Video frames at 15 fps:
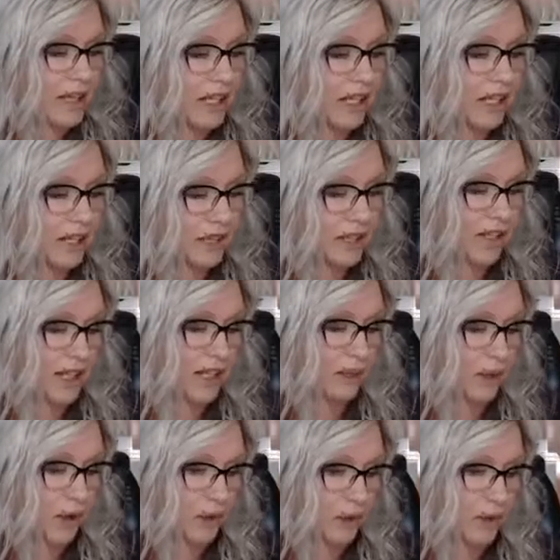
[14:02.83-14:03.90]
a closing
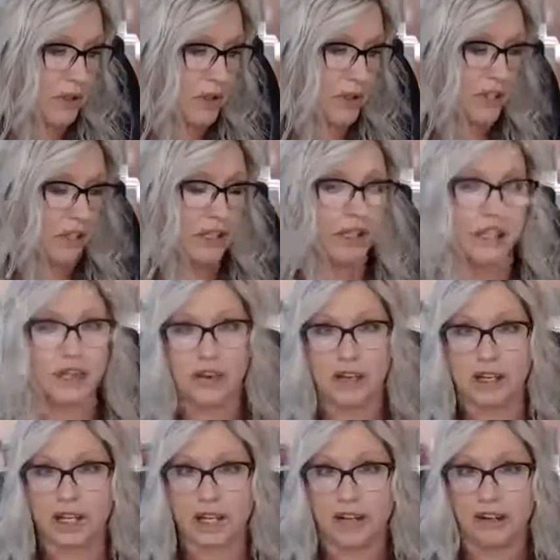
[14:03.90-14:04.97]
quote that you
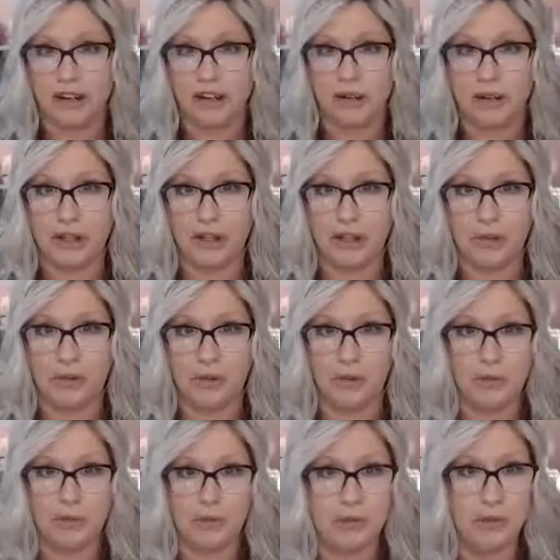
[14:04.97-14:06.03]
get to carry with you
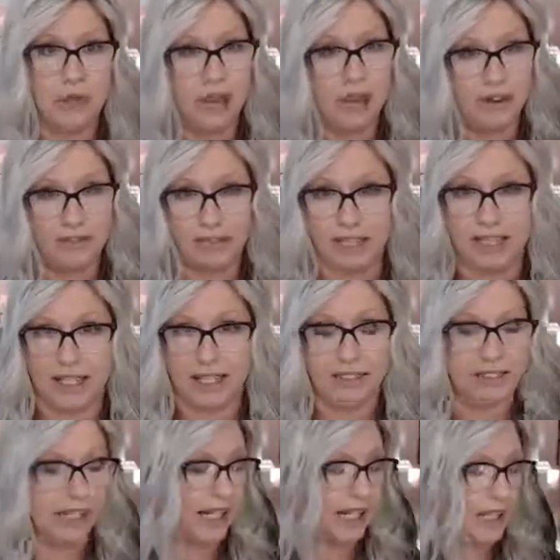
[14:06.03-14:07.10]
every single
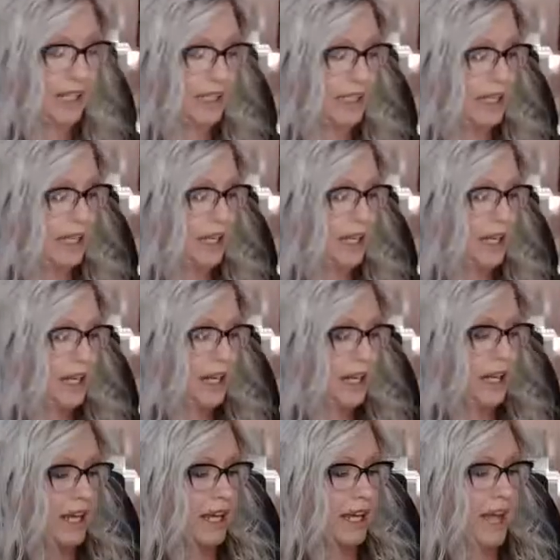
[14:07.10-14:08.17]
day.
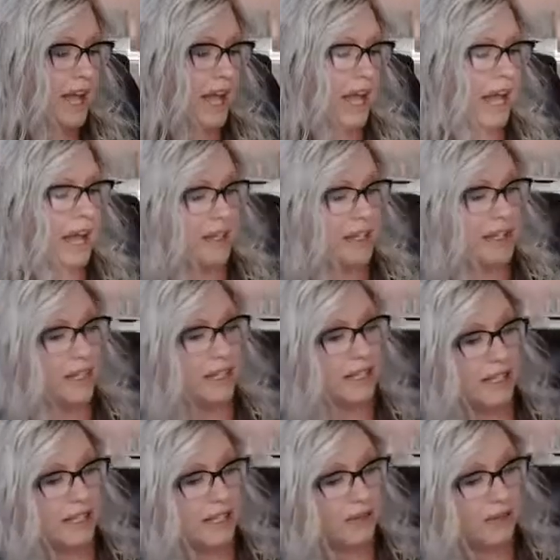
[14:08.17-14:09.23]
And
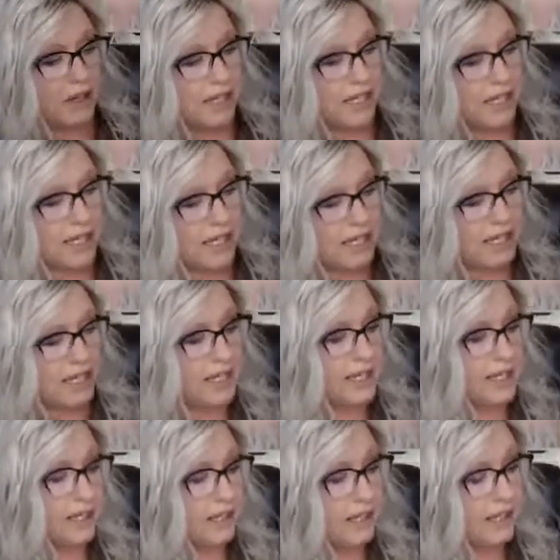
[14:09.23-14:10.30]
this one
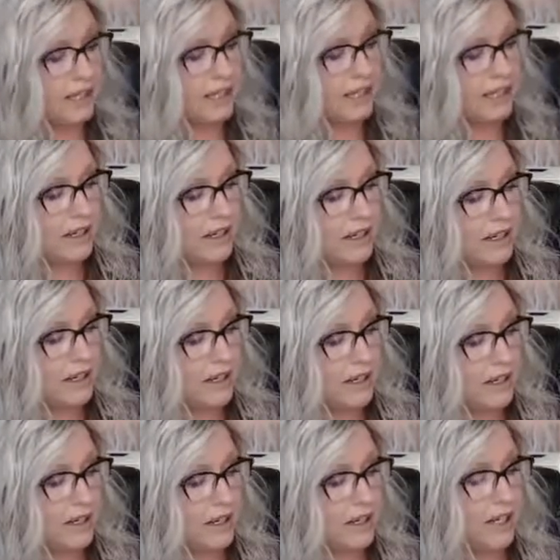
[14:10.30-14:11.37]
is,
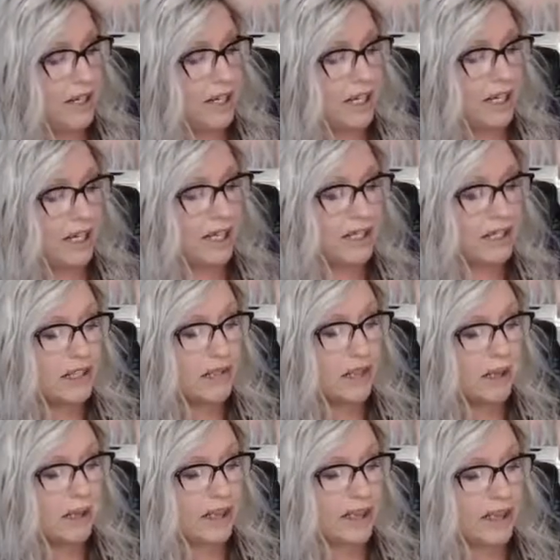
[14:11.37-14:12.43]
it is
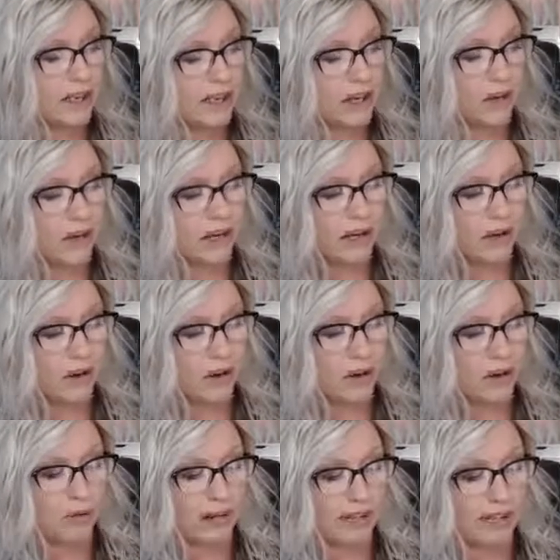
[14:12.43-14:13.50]
what we think we know
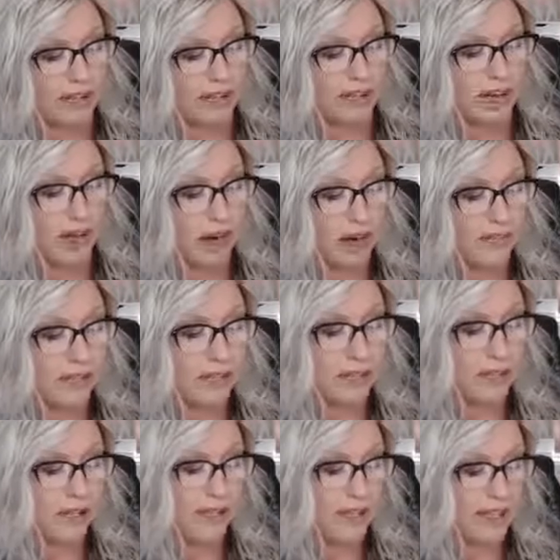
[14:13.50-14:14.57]
already that often
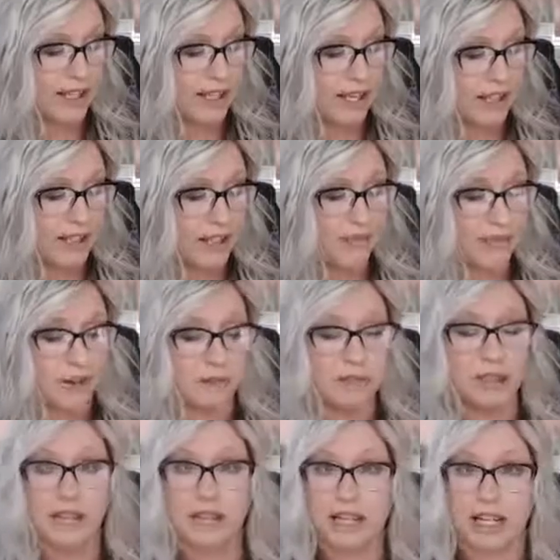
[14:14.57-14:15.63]
prevents us
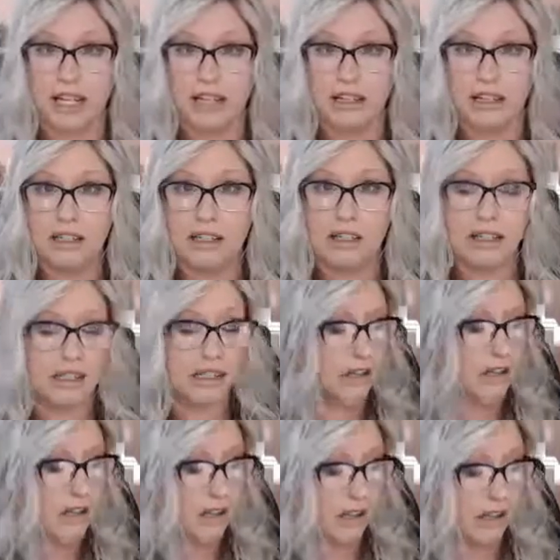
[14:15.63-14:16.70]
from learning.
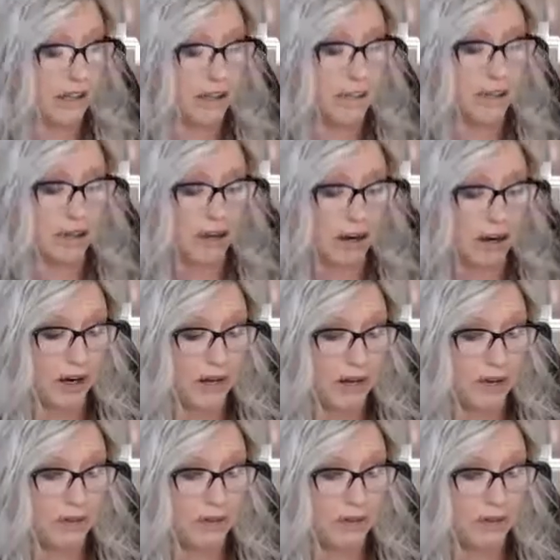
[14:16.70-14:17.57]
Claude Bernard.